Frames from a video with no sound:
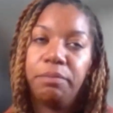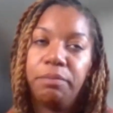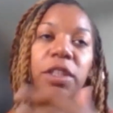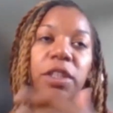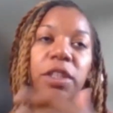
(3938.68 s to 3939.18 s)

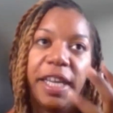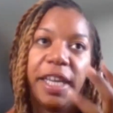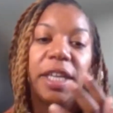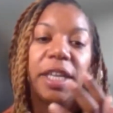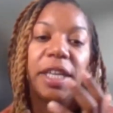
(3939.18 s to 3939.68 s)

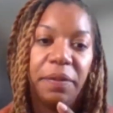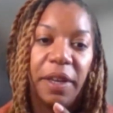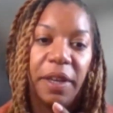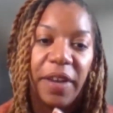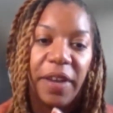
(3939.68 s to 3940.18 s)
incredibly
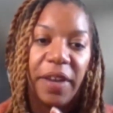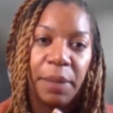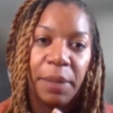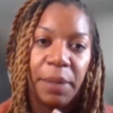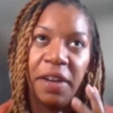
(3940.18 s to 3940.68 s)

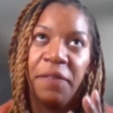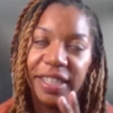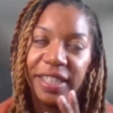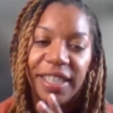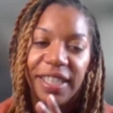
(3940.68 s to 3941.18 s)

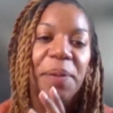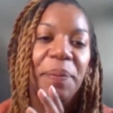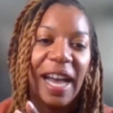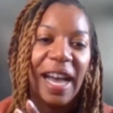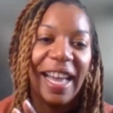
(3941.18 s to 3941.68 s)
affected
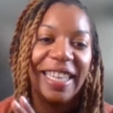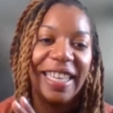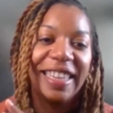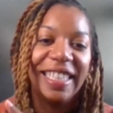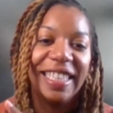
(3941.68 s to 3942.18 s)
by
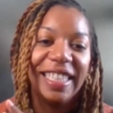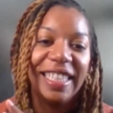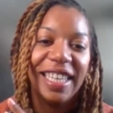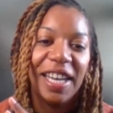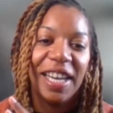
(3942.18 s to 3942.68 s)
the
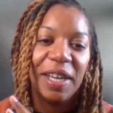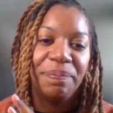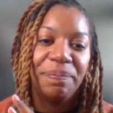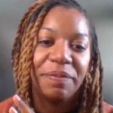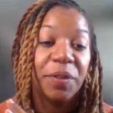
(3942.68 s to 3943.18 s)

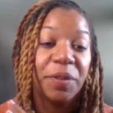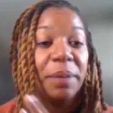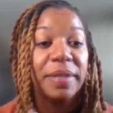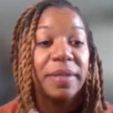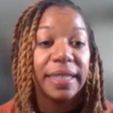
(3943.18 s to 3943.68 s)
REM
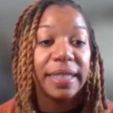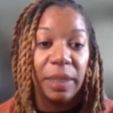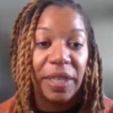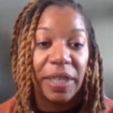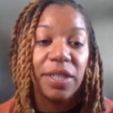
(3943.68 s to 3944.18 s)
sleep. And
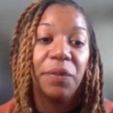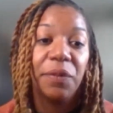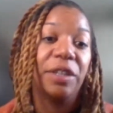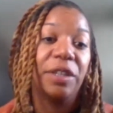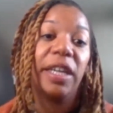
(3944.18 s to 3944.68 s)
so if you're
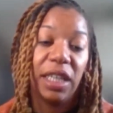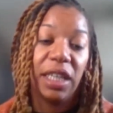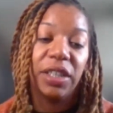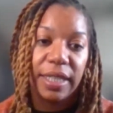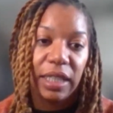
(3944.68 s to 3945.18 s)
not getting good
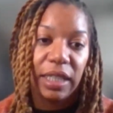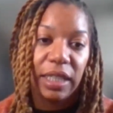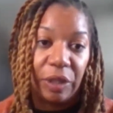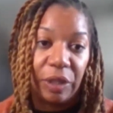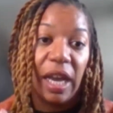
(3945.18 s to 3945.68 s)
sleep, you're
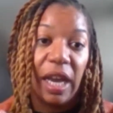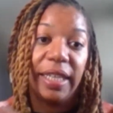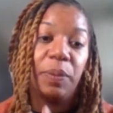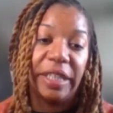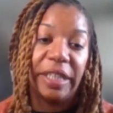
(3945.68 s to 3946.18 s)
not
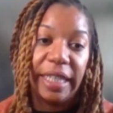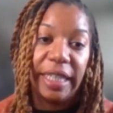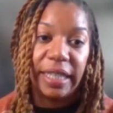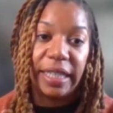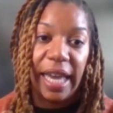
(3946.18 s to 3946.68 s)
experiencing
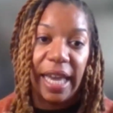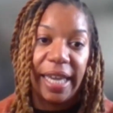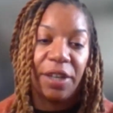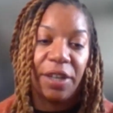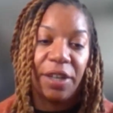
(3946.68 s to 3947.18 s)
that, and you're
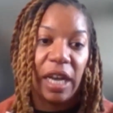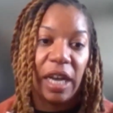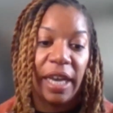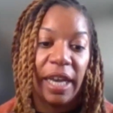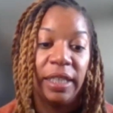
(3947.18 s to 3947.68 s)
not
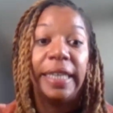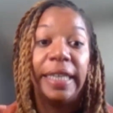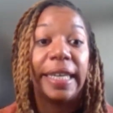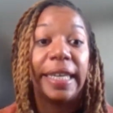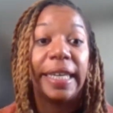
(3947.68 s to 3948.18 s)
getting
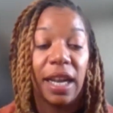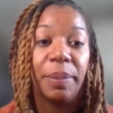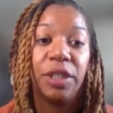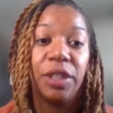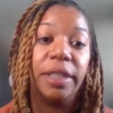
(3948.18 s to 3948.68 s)
that
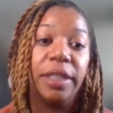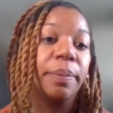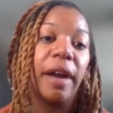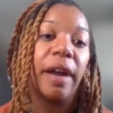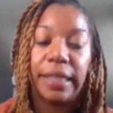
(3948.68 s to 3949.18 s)
opportunity to
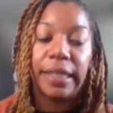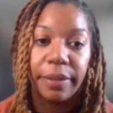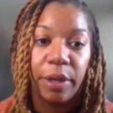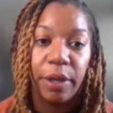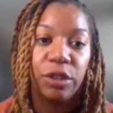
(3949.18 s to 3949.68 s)
process
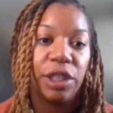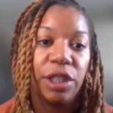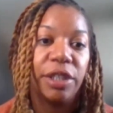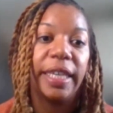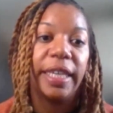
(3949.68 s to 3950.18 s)
emotion. You're not
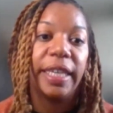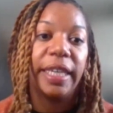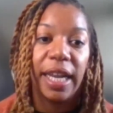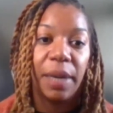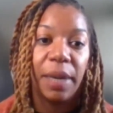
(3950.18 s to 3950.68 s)
getting that
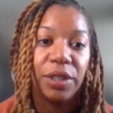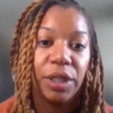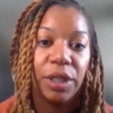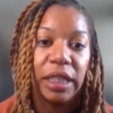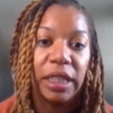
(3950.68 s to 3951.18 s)
opportunity
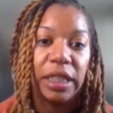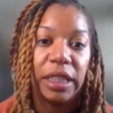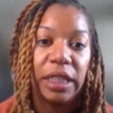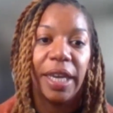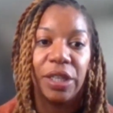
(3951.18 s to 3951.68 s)
to kind
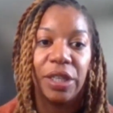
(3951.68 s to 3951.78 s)
of